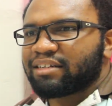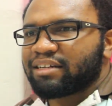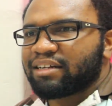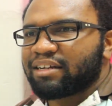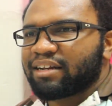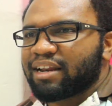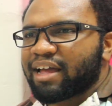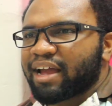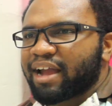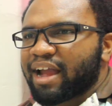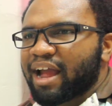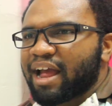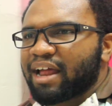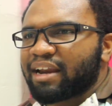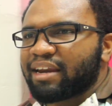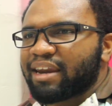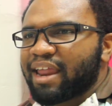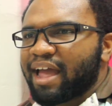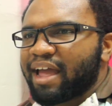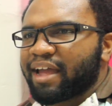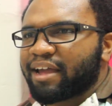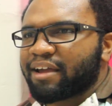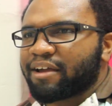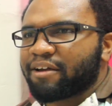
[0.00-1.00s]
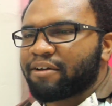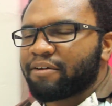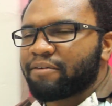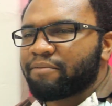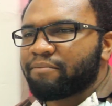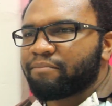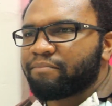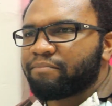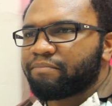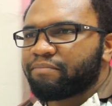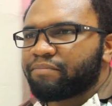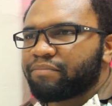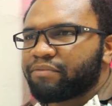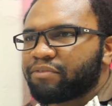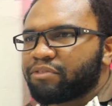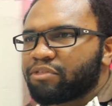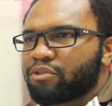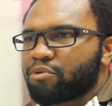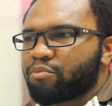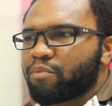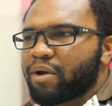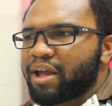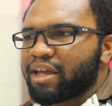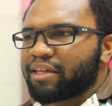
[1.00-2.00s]
Like, I like
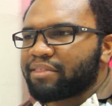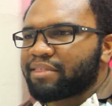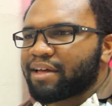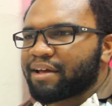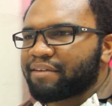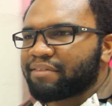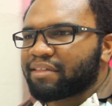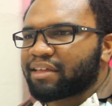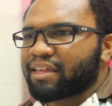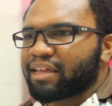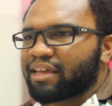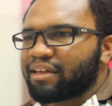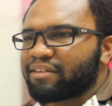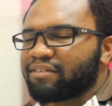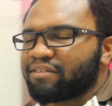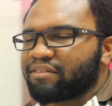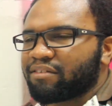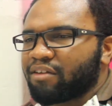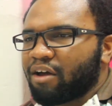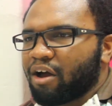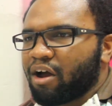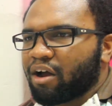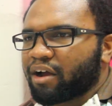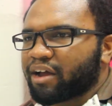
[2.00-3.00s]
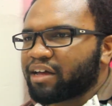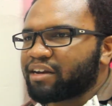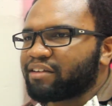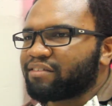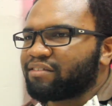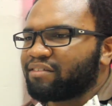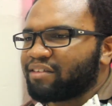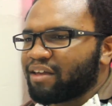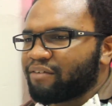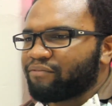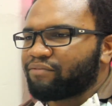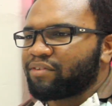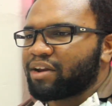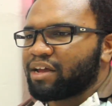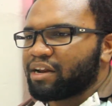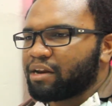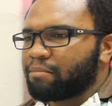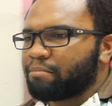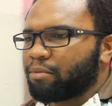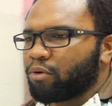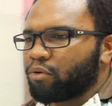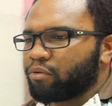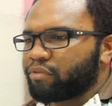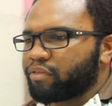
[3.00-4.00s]
the way that the kids talk, and it's definitely
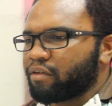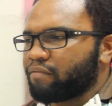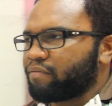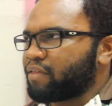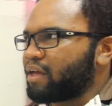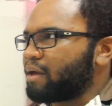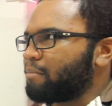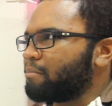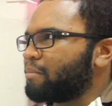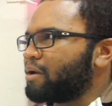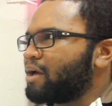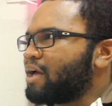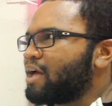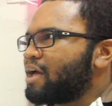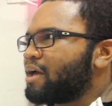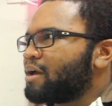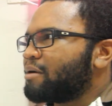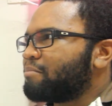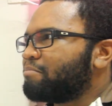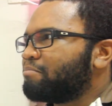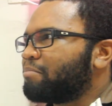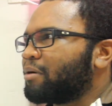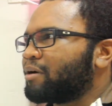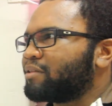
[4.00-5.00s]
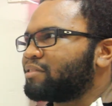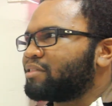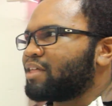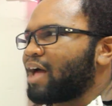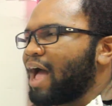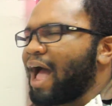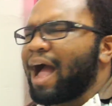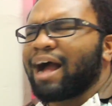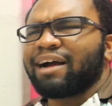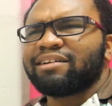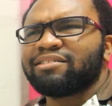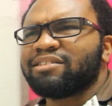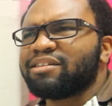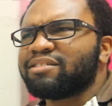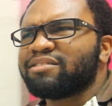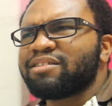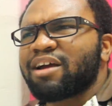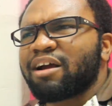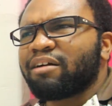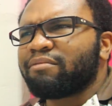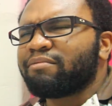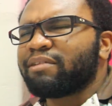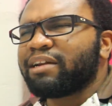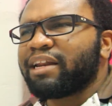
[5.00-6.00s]
both of them. But the actors
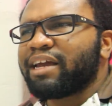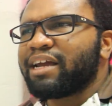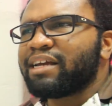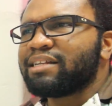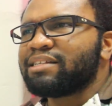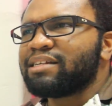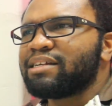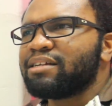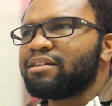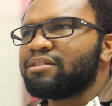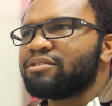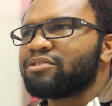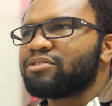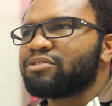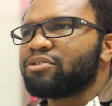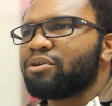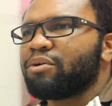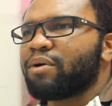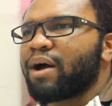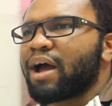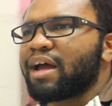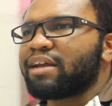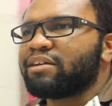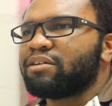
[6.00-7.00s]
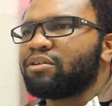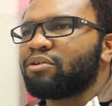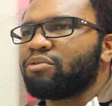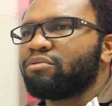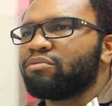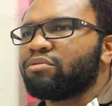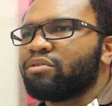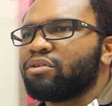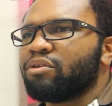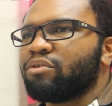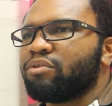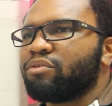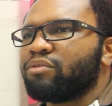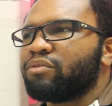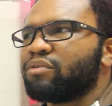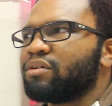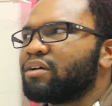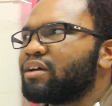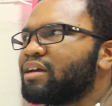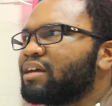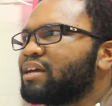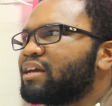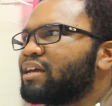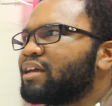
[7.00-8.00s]
aren't related, so I don't know
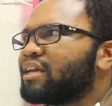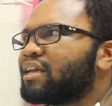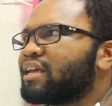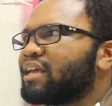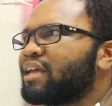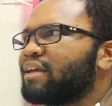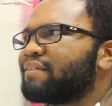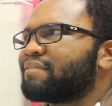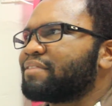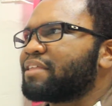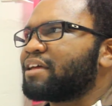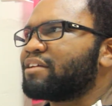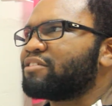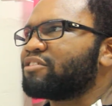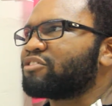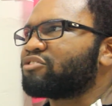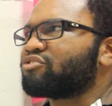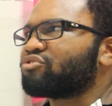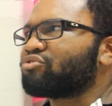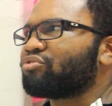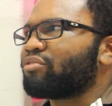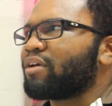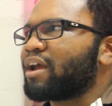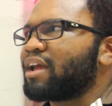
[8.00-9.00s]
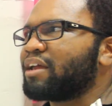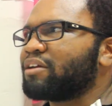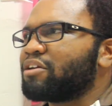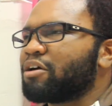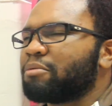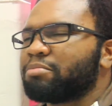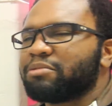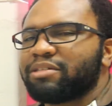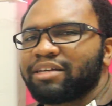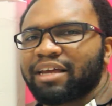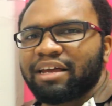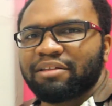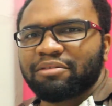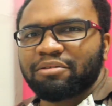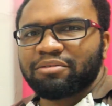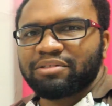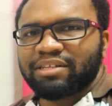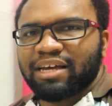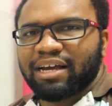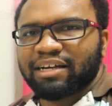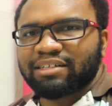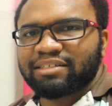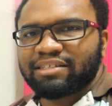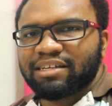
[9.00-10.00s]
if they just trained up to get those
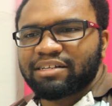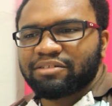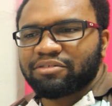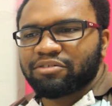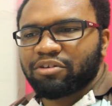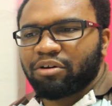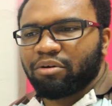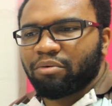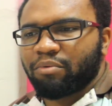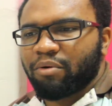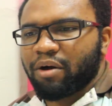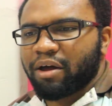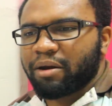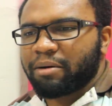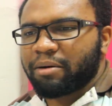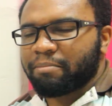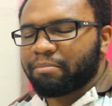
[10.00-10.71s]
accents or what,